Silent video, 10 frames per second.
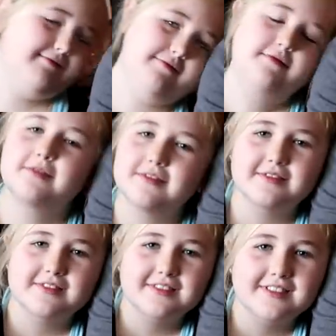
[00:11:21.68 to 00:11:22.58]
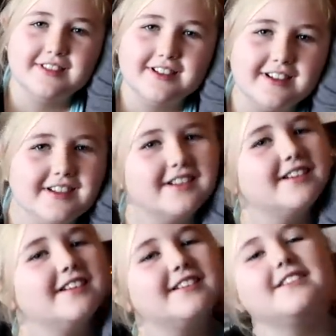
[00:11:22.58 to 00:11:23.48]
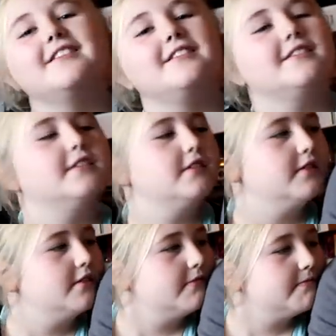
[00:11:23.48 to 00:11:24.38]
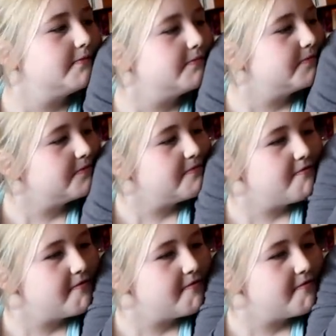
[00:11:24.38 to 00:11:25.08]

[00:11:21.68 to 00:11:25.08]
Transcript: The person shown says nothing.